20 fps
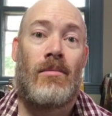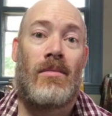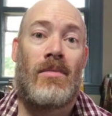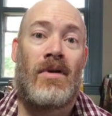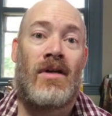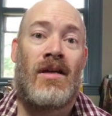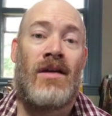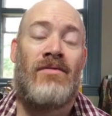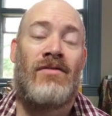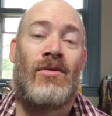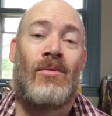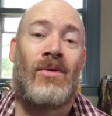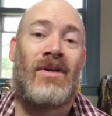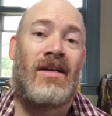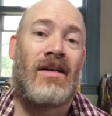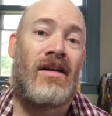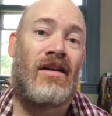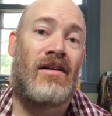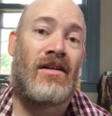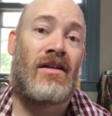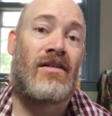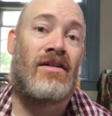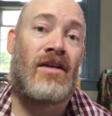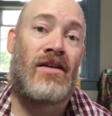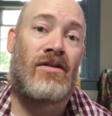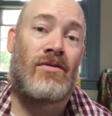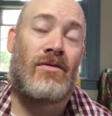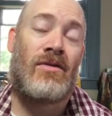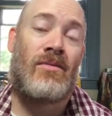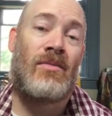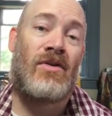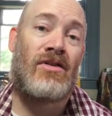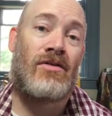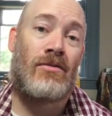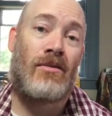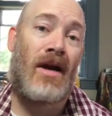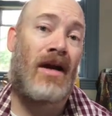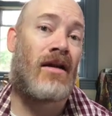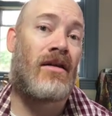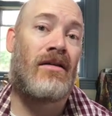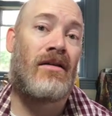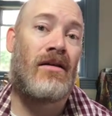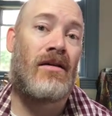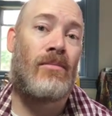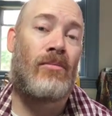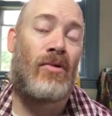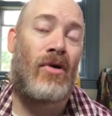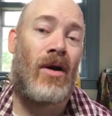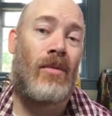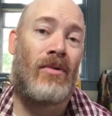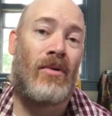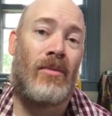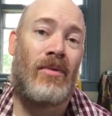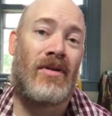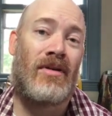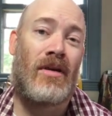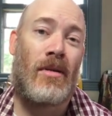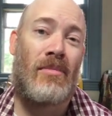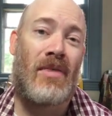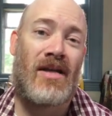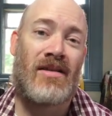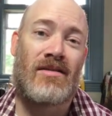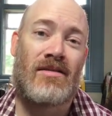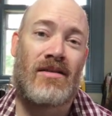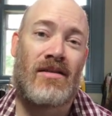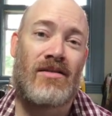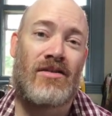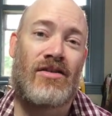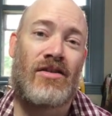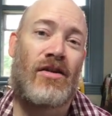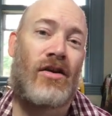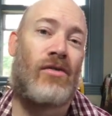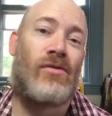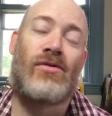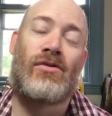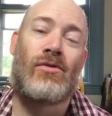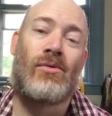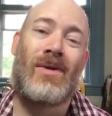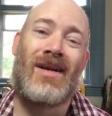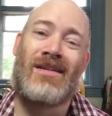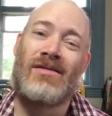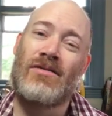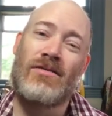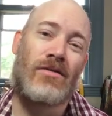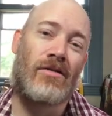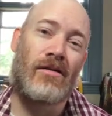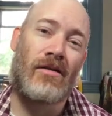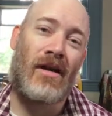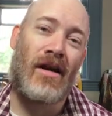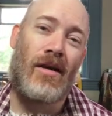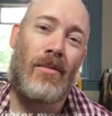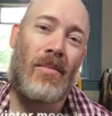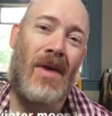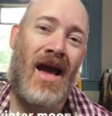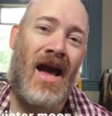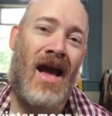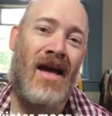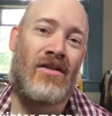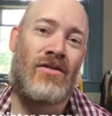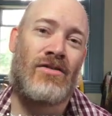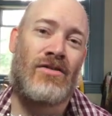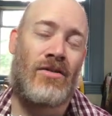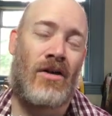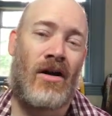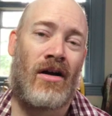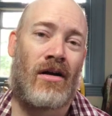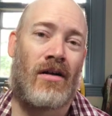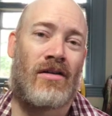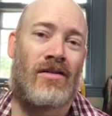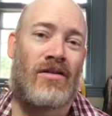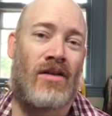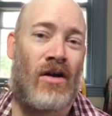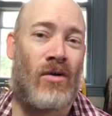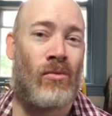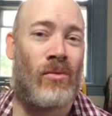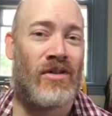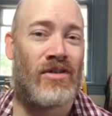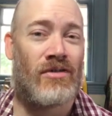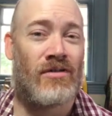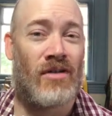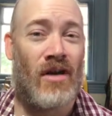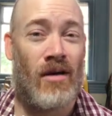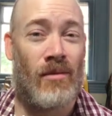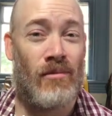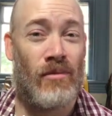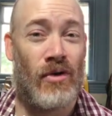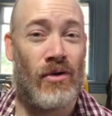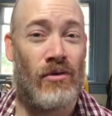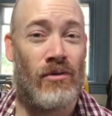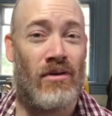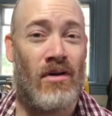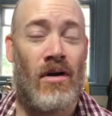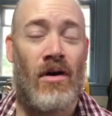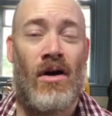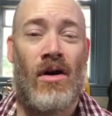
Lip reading: If you want to get in touch with me directly, probably the best is to go through Instagram at dark.winter.moon,